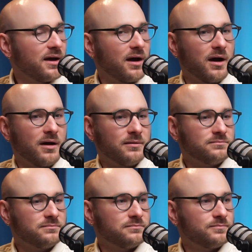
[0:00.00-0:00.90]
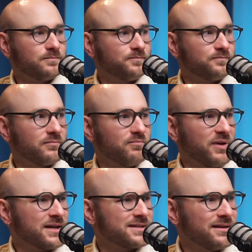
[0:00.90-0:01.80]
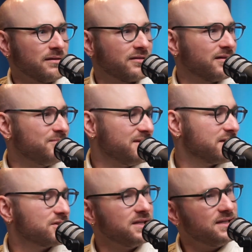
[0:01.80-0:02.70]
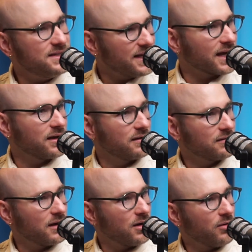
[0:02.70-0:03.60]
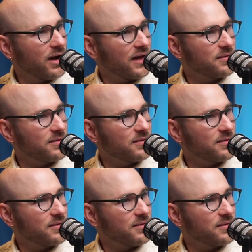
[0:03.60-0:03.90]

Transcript: um, because he can be such a dick, you know. At the